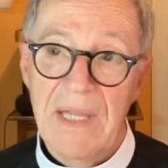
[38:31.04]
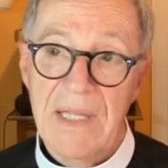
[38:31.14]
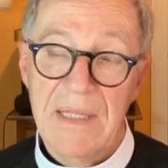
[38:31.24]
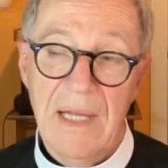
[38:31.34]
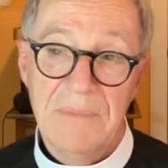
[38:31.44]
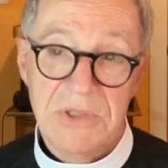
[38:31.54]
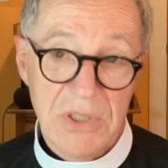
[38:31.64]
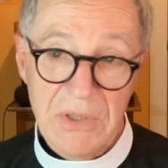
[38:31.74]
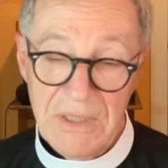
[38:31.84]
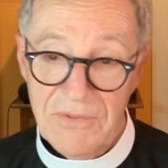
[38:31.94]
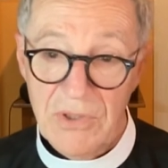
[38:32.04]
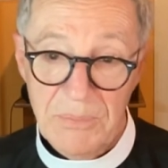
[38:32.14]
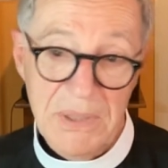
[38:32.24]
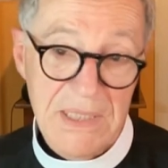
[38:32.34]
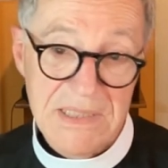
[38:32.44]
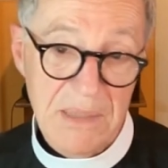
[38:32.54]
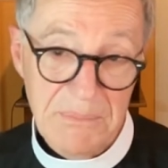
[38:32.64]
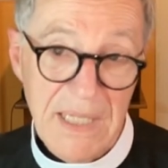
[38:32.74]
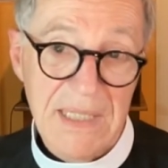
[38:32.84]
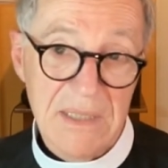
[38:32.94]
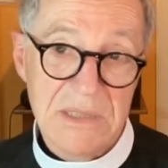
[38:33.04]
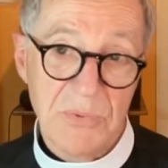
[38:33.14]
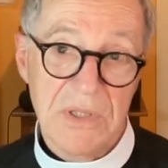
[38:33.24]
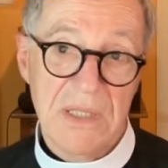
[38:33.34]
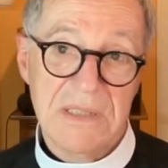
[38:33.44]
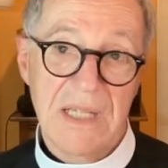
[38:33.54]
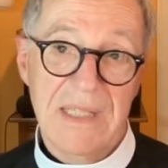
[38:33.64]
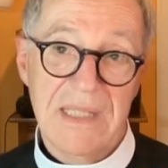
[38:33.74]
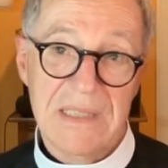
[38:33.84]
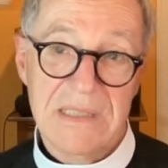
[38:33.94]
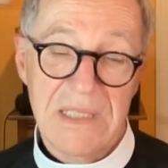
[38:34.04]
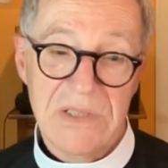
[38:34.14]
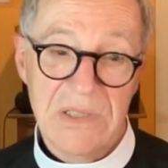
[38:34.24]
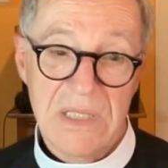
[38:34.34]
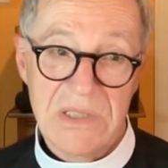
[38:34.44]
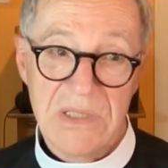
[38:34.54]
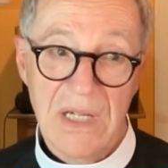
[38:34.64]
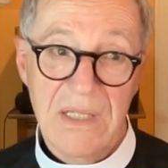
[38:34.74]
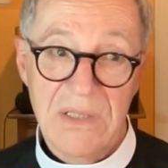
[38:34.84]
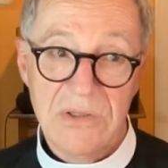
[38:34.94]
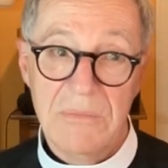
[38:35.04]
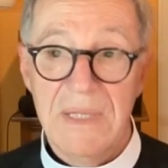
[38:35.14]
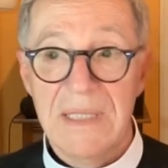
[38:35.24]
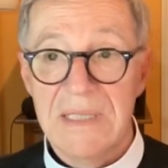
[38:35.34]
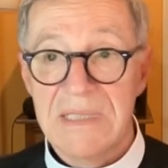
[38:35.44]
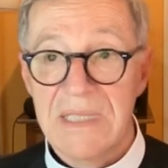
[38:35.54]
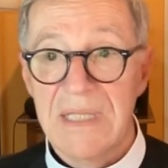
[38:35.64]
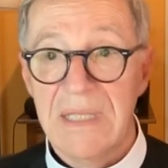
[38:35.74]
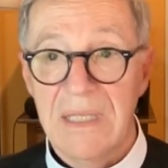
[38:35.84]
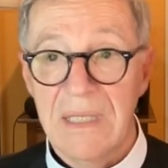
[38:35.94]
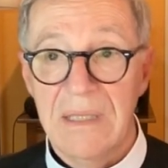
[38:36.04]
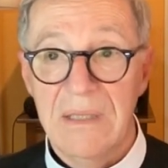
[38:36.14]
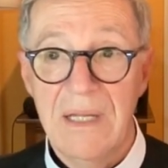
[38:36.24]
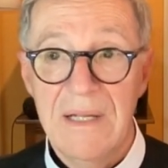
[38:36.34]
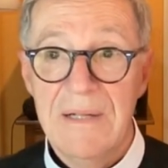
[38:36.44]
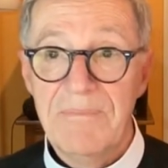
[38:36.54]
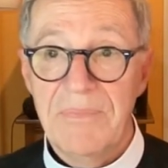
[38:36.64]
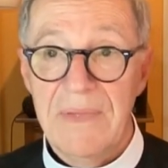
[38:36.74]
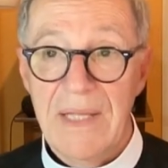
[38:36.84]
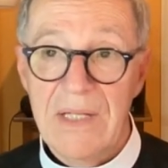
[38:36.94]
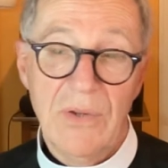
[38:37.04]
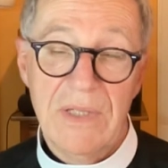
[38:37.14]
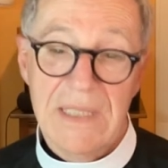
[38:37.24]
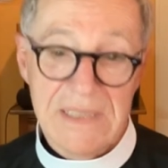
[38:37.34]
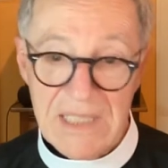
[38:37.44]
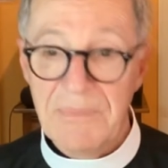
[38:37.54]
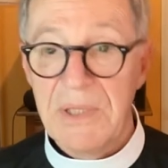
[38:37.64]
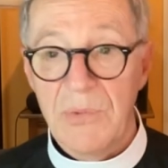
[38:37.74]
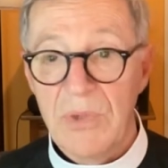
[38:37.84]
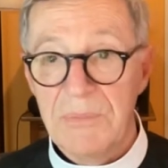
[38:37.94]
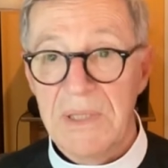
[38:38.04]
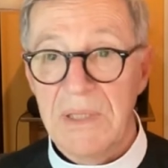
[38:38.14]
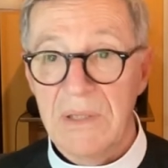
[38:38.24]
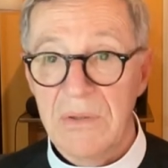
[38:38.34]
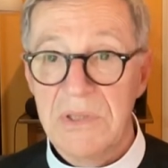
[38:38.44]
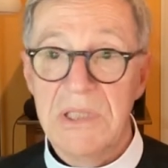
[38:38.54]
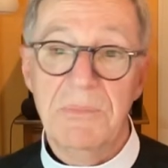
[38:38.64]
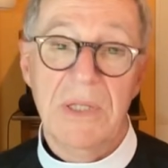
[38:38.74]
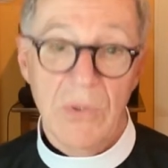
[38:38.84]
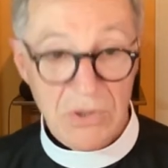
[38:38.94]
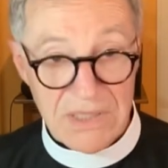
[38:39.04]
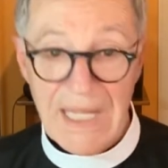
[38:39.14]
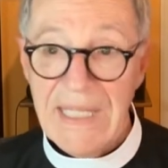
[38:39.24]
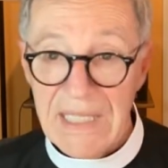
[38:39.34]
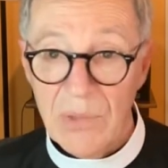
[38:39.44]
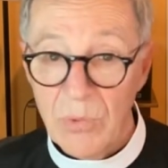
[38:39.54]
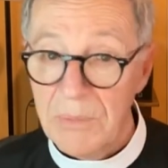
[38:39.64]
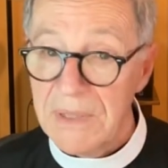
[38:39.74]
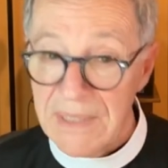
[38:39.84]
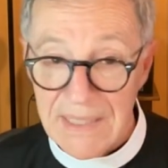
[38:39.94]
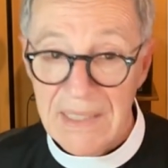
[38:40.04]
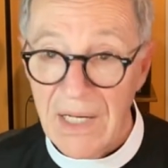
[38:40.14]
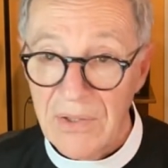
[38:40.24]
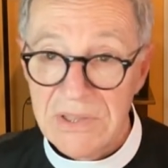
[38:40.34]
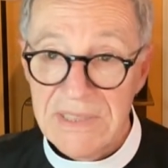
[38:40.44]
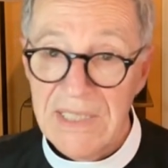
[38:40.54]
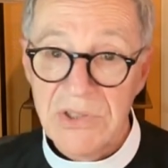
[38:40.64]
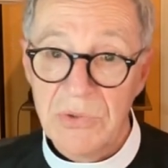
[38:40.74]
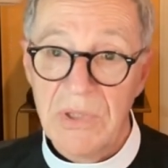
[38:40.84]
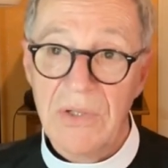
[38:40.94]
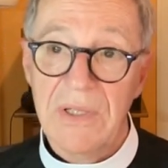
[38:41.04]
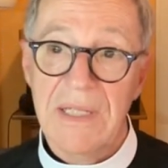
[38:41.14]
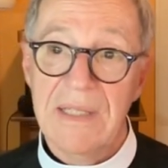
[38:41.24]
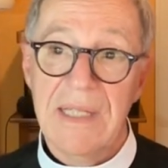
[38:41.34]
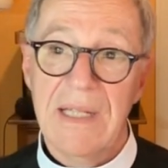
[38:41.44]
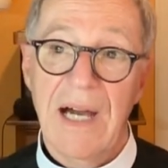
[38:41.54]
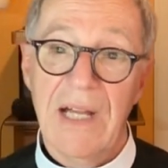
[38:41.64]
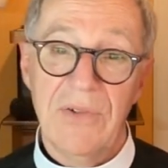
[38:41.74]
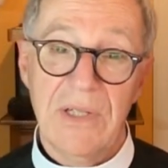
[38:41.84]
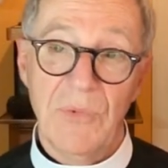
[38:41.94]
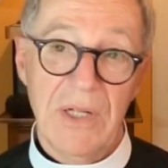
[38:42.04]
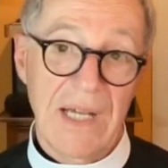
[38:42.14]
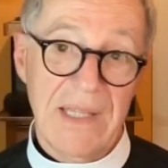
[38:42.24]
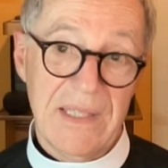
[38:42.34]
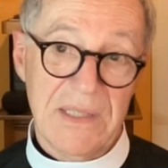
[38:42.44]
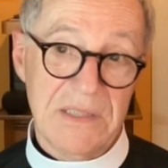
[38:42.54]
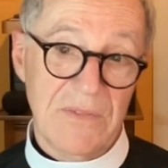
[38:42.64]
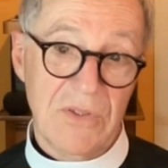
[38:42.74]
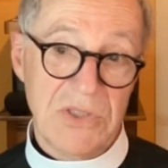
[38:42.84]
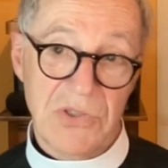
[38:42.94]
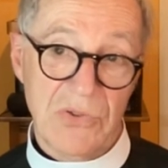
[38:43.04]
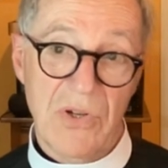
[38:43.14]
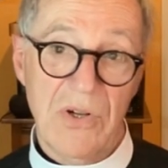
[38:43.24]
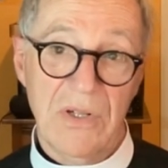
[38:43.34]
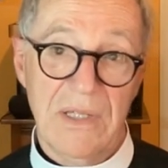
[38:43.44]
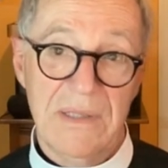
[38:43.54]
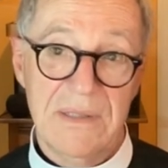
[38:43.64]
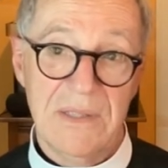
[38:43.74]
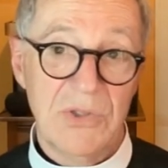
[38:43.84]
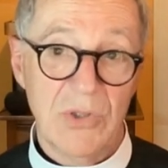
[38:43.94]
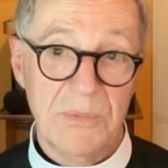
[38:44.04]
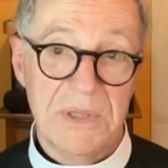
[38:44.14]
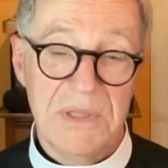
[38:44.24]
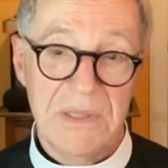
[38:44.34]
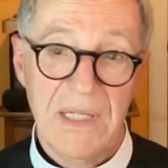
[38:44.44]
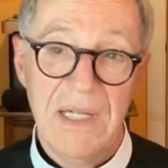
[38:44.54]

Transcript: And I'm certainly very pleased that Megan is with us. I think Ascension has done a tremendous thing in not only accepting women clergy, but ordaining a woman in our sanctuary and then hiring what I think is a very strong and determined